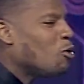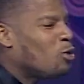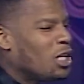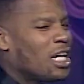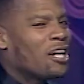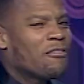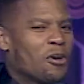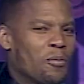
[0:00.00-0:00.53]
did
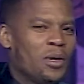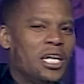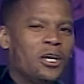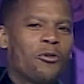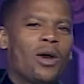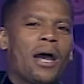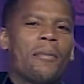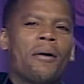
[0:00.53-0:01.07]
of your mean
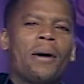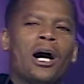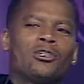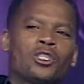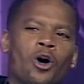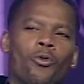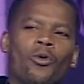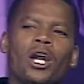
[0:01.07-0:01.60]
grandmama house
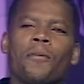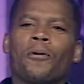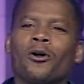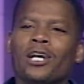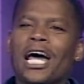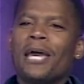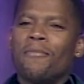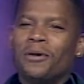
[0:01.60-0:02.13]
gonna run up her
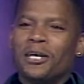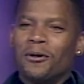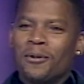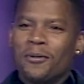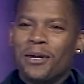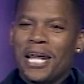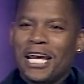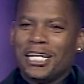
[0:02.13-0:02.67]
light bill.
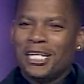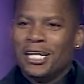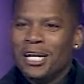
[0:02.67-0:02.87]
Remember that?